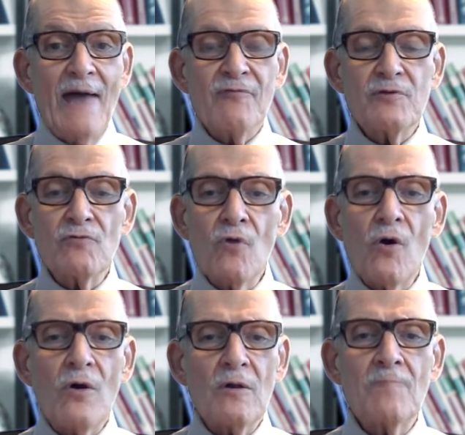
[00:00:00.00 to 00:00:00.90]
After
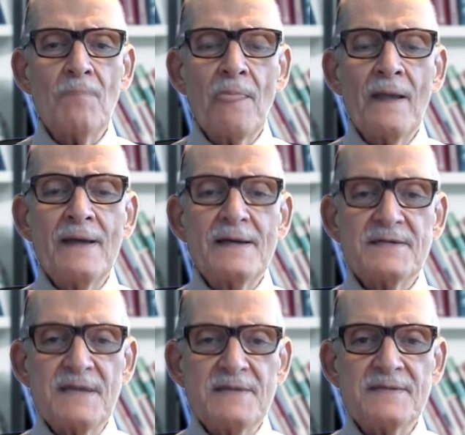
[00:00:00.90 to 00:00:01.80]
all,
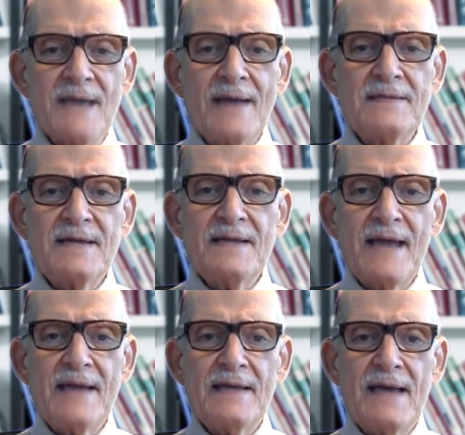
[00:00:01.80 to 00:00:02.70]
since
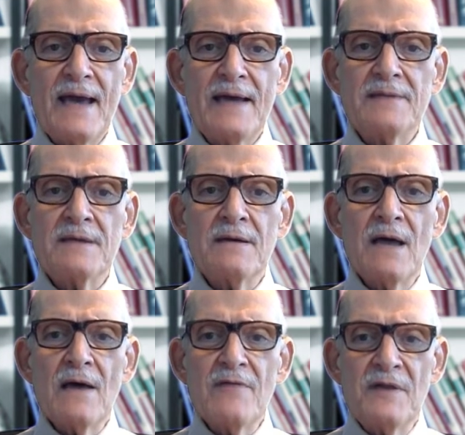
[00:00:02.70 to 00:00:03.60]
1988,
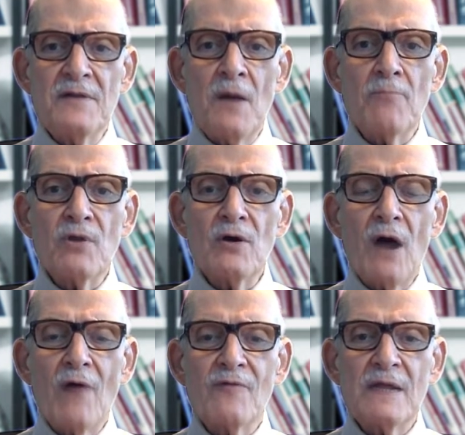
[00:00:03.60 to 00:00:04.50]
the
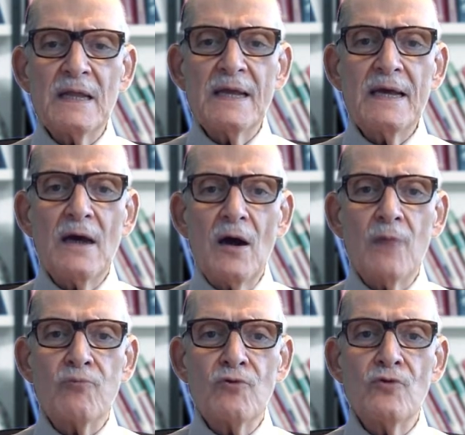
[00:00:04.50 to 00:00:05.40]
number of
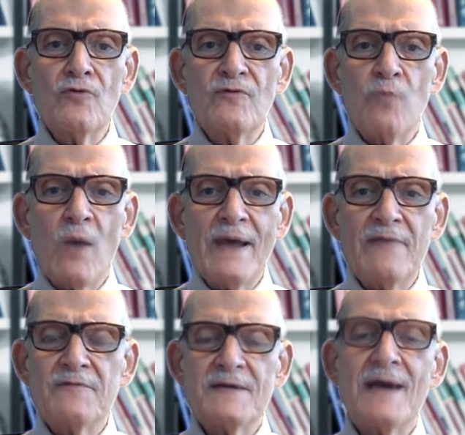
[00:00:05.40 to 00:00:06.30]
CLIA-approved
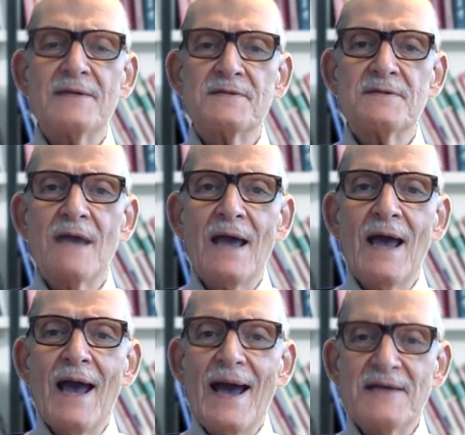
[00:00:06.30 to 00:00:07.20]
wave tests
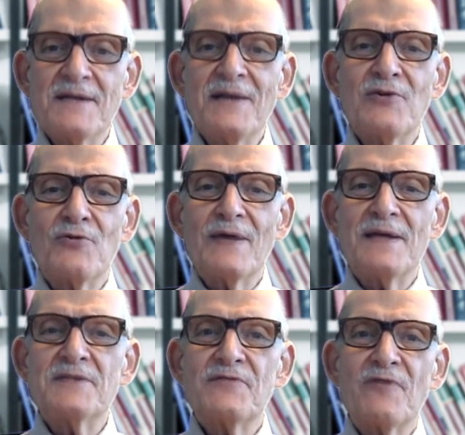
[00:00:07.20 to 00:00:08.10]
has
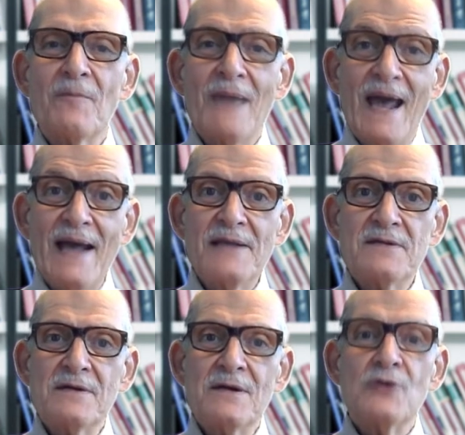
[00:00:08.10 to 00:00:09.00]
increased from
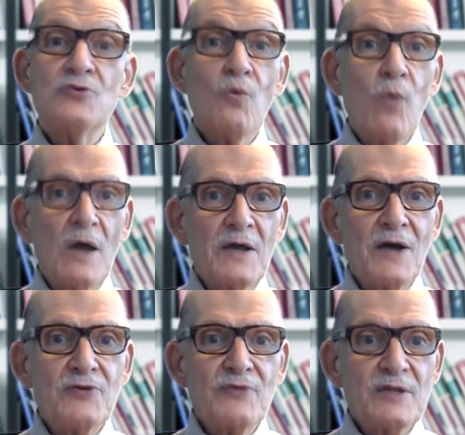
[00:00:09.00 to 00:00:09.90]
8 to
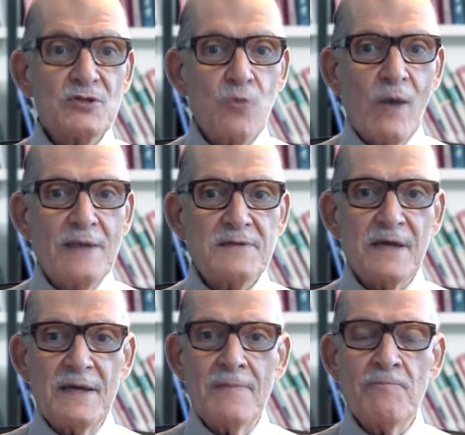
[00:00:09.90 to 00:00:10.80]

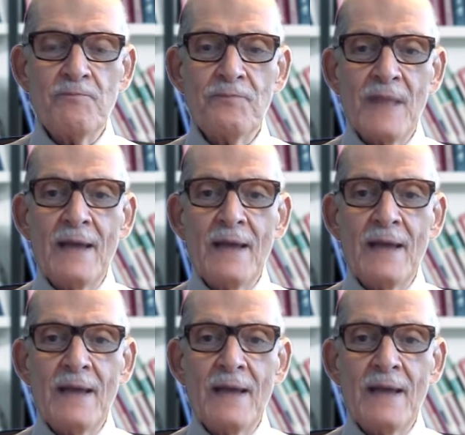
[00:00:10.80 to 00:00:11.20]
120.